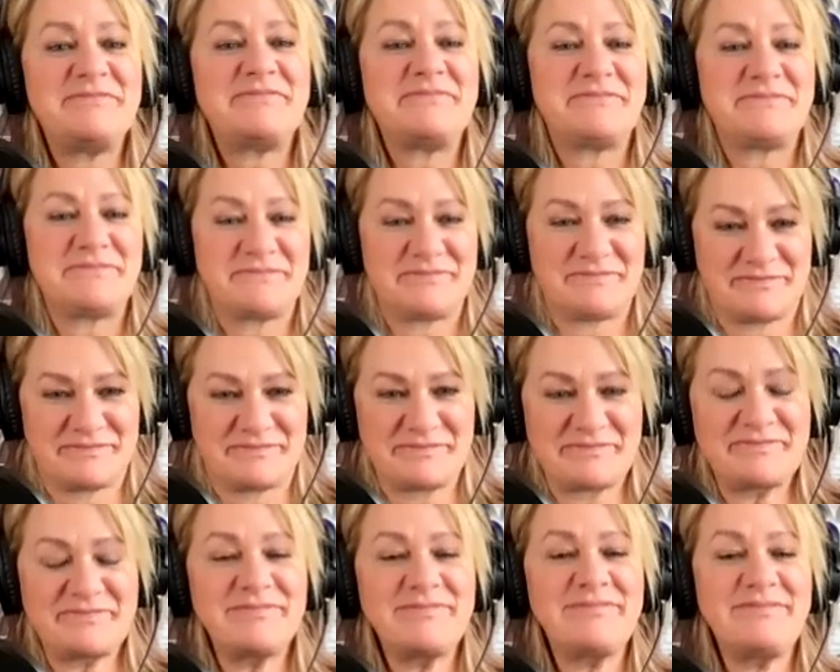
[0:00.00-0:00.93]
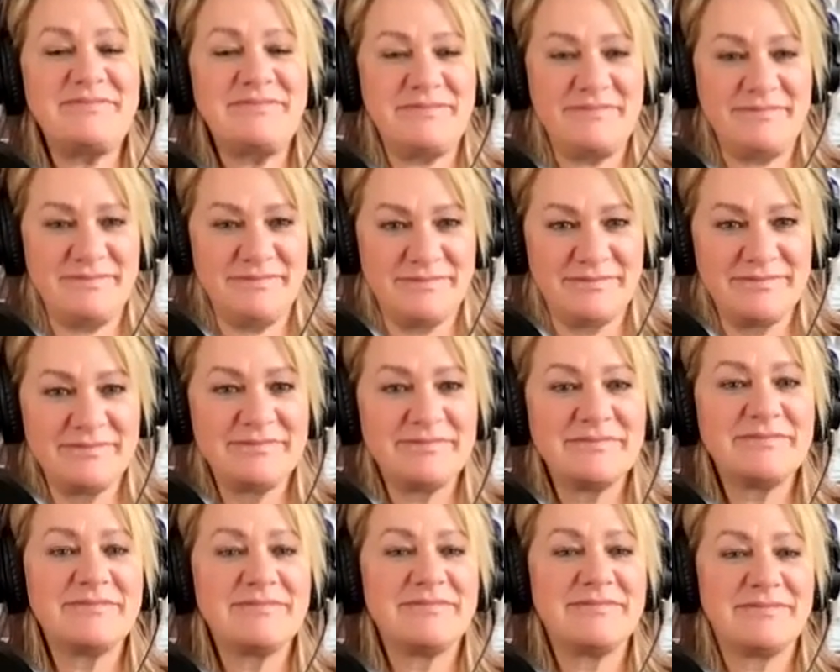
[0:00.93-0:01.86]

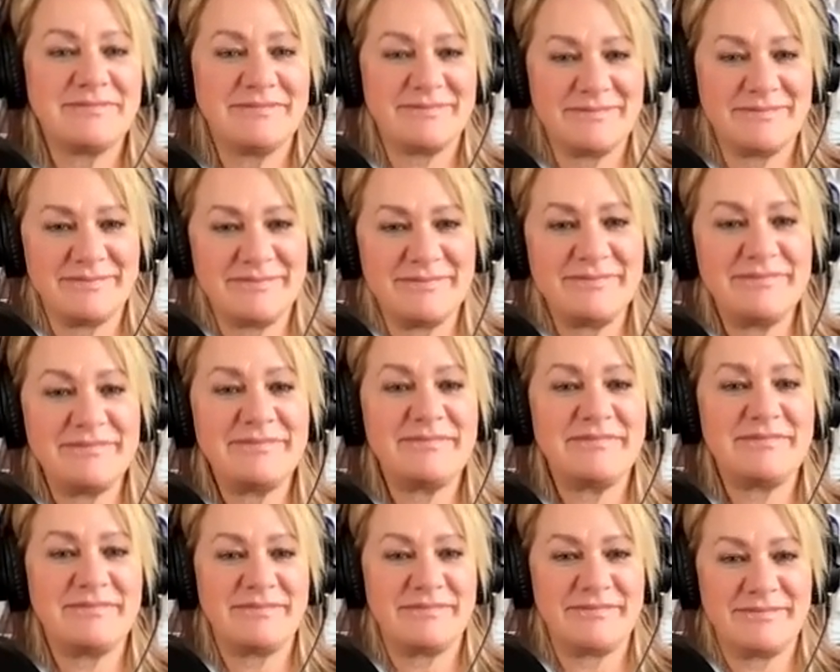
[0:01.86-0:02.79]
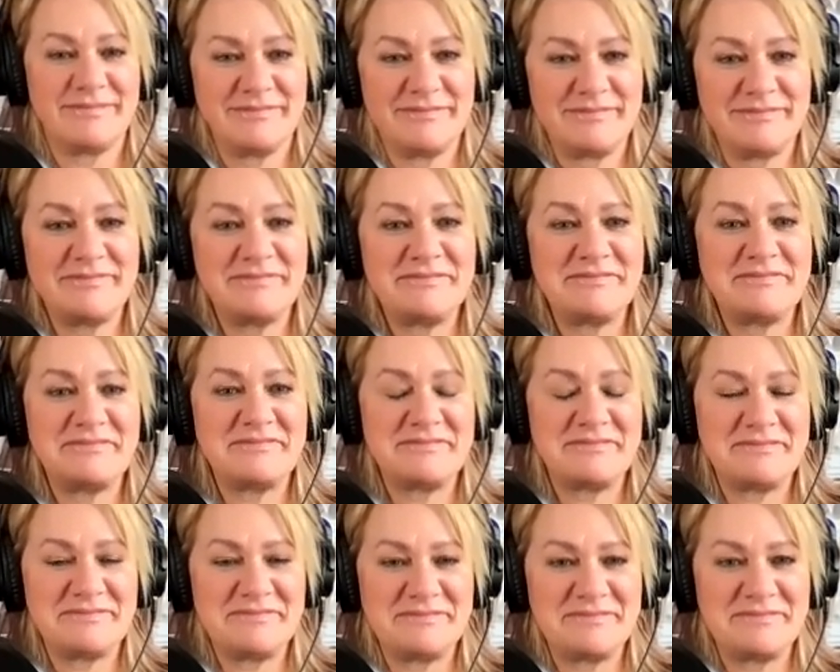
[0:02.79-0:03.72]

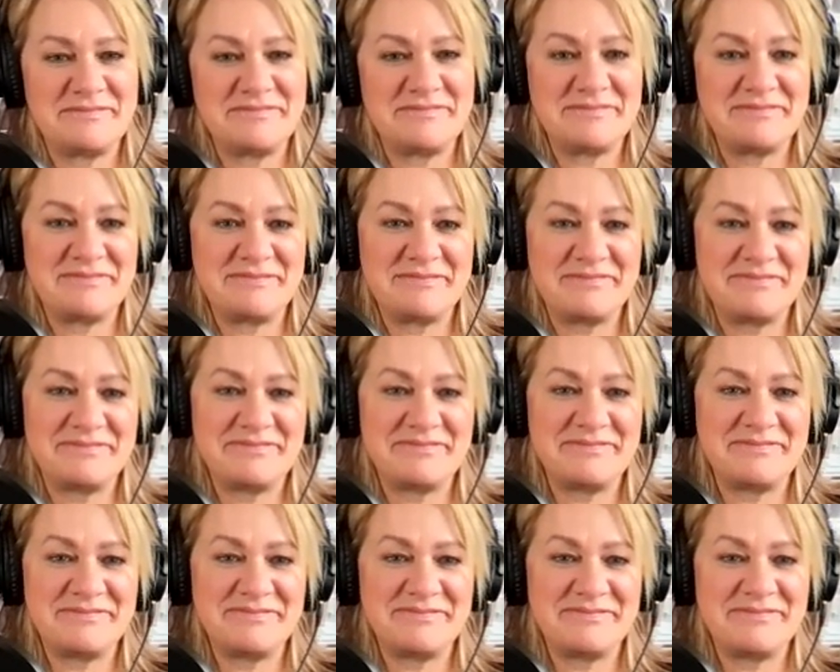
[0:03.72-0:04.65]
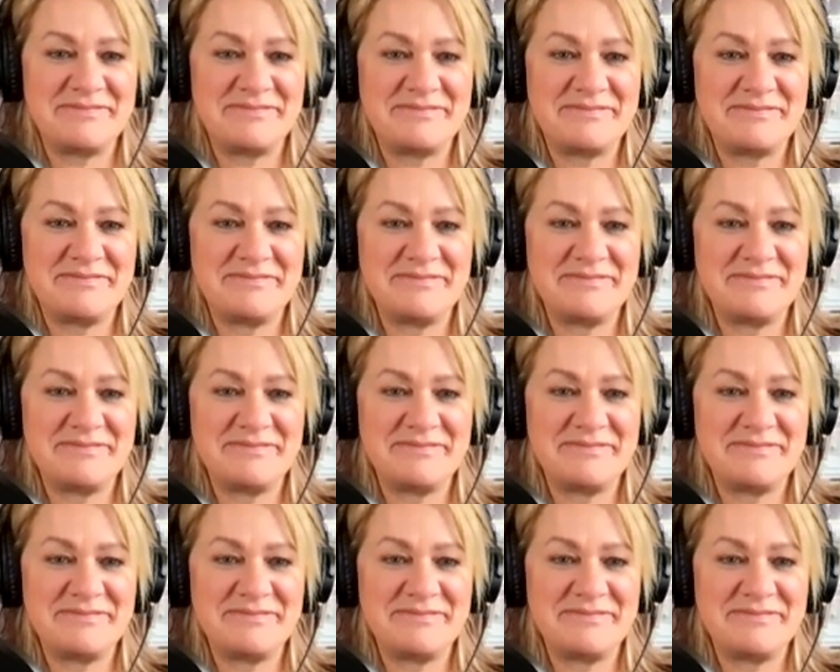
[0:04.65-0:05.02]
This person isn't speaking.